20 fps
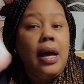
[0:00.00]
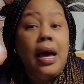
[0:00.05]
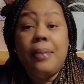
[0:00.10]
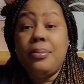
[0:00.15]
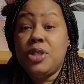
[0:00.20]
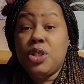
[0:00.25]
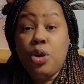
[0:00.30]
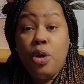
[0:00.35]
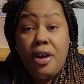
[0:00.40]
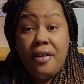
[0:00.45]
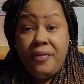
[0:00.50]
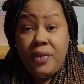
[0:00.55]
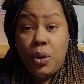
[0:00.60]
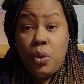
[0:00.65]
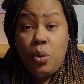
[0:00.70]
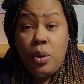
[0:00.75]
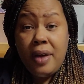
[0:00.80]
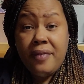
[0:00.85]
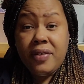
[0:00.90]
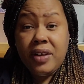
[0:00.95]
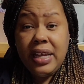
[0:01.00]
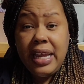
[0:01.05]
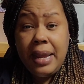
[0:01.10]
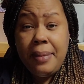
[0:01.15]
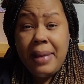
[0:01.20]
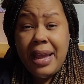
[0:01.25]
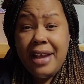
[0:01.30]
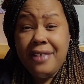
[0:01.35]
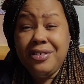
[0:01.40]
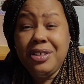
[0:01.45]
I'm sorry for whoever
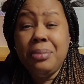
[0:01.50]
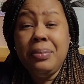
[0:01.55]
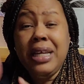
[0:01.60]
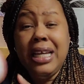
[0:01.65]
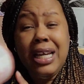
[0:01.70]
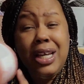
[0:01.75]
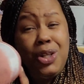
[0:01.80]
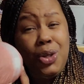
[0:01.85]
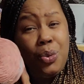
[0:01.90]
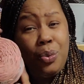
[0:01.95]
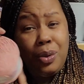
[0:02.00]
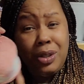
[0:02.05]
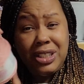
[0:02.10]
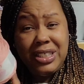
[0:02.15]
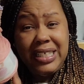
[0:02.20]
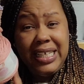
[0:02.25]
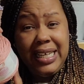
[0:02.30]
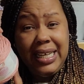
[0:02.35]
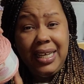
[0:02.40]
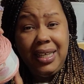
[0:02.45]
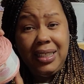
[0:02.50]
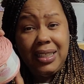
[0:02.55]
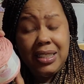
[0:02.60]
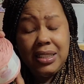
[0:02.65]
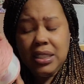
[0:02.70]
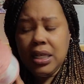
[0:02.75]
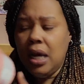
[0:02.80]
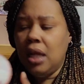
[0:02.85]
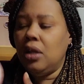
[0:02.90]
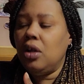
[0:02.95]
came after me and you were seeking
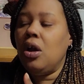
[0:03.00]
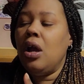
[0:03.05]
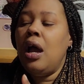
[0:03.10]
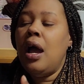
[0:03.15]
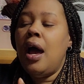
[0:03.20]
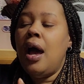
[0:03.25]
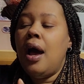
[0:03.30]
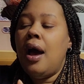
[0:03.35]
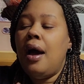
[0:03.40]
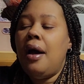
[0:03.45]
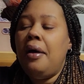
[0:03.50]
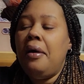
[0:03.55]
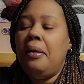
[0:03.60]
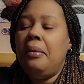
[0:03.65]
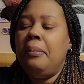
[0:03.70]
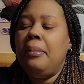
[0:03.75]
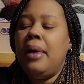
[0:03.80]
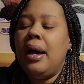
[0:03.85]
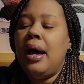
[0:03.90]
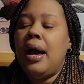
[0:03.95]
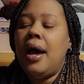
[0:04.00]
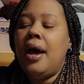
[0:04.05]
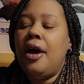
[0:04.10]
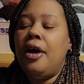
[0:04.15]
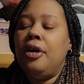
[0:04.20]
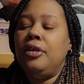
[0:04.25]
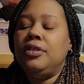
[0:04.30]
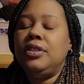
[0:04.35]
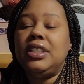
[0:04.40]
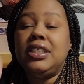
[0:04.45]
this color.
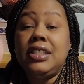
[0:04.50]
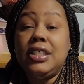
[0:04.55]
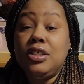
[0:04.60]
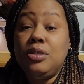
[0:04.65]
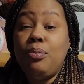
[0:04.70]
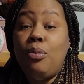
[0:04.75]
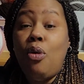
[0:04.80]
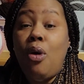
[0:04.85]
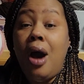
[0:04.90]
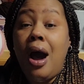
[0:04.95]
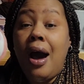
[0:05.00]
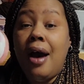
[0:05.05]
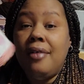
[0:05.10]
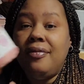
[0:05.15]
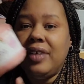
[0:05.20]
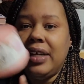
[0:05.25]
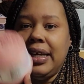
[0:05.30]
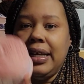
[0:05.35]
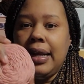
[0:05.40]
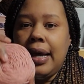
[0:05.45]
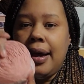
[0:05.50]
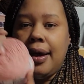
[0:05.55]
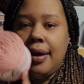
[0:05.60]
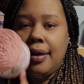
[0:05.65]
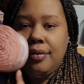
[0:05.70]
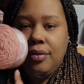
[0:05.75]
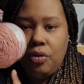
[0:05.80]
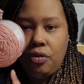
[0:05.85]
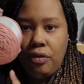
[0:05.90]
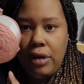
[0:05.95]
This is mauve, and
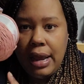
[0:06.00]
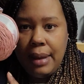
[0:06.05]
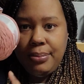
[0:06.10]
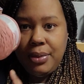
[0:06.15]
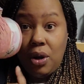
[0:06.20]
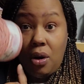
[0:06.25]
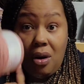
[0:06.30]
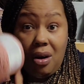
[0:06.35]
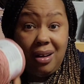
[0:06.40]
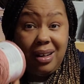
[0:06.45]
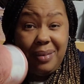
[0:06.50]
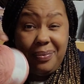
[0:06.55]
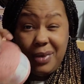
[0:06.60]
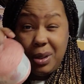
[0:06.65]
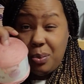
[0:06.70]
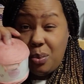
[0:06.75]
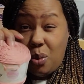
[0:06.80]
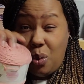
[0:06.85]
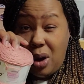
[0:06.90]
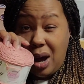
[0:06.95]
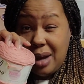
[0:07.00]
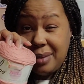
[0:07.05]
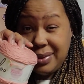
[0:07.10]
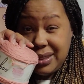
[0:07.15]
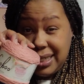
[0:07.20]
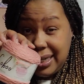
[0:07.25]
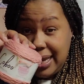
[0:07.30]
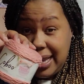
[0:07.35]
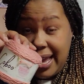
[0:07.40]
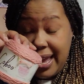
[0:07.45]
I grabbed all of the
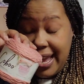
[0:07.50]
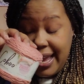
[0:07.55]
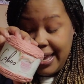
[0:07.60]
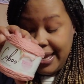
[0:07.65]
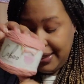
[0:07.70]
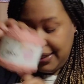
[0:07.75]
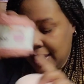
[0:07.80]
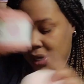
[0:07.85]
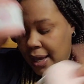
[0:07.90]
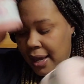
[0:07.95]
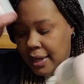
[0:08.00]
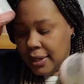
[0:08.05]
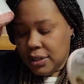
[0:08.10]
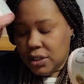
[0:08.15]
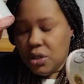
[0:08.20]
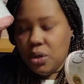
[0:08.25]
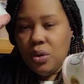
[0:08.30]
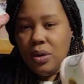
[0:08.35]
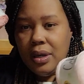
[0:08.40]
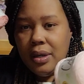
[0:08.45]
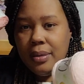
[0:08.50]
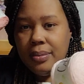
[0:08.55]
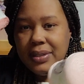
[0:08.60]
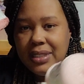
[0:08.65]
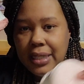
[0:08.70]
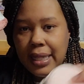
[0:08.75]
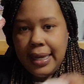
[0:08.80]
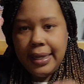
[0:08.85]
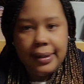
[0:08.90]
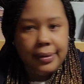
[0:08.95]
mauves they had. So it
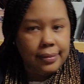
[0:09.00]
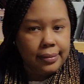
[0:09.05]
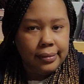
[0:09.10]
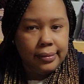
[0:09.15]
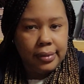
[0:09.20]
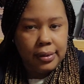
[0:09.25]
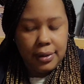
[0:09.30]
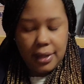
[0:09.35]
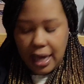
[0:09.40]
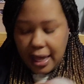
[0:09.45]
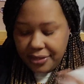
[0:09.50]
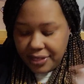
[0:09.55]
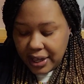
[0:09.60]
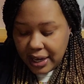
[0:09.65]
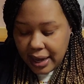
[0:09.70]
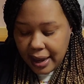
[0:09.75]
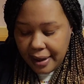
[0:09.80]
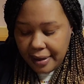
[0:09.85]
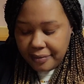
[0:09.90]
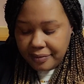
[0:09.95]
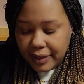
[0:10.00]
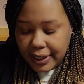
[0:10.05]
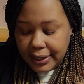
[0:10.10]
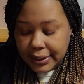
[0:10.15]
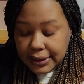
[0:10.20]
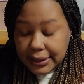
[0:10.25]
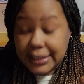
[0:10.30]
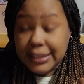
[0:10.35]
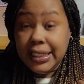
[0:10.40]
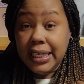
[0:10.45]
was like, I think I have
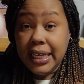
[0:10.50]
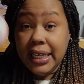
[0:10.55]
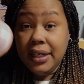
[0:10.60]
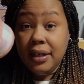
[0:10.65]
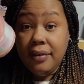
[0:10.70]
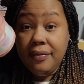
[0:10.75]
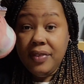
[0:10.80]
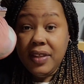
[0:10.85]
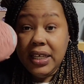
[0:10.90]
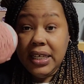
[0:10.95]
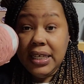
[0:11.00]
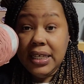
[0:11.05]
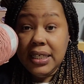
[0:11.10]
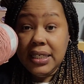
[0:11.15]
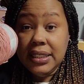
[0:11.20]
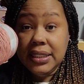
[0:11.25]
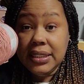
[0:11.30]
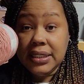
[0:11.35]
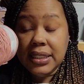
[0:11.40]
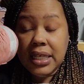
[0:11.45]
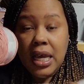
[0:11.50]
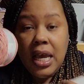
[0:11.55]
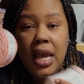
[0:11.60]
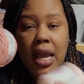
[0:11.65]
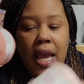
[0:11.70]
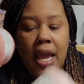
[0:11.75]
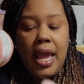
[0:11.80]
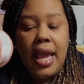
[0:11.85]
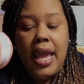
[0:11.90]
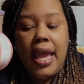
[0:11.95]
like 10 of these,
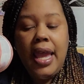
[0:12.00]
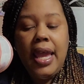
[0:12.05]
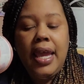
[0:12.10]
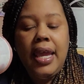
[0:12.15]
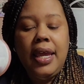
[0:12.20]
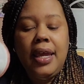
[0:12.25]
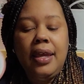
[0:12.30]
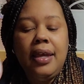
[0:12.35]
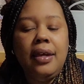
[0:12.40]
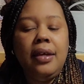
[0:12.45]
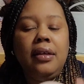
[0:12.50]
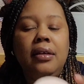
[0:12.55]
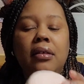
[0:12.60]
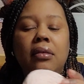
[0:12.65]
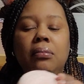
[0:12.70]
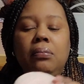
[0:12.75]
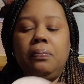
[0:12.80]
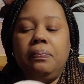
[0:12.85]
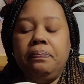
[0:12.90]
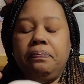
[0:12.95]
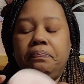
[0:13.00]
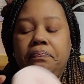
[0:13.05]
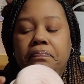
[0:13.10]
and